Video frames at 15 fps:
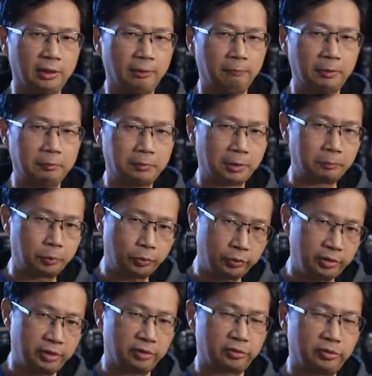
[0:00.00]
but my
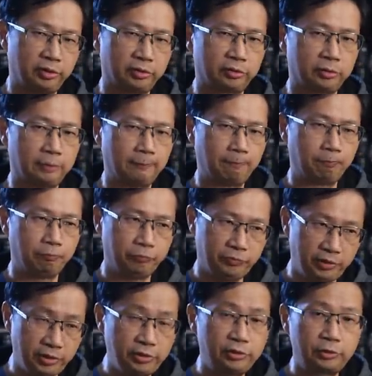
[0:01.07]
point is this.
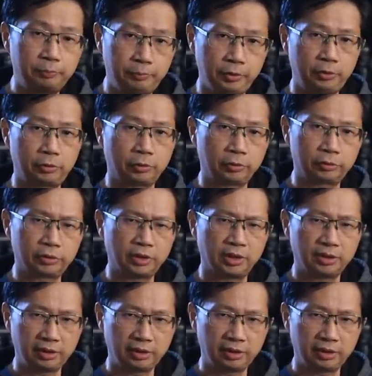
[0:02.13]
These speakers